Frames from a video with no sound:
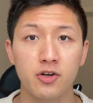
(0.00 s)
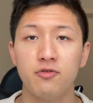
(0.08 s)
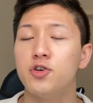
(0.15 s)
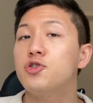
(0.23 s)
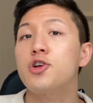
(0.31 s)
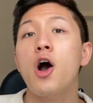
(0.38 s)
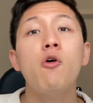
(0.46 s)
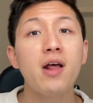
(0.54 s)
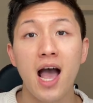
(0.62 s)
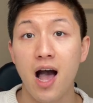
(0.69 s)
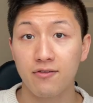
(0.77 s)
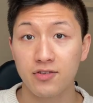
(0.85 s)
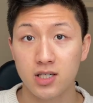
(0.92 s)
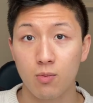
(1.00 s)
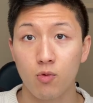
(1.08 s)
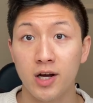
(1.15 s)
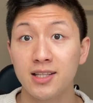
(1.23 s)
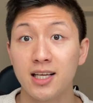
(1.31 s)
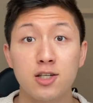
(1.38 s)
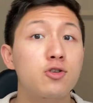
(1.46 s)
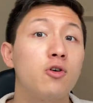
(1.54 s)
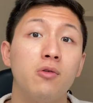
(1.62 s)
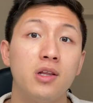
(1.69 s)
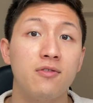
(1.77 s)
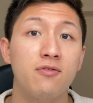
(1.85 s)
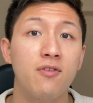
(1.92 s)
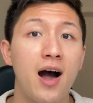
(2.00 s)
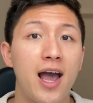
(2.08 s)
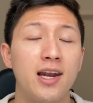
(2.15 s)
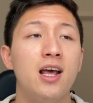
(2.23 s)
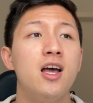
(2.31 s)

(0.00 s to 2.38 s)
If you don't have someone, that's totally fine.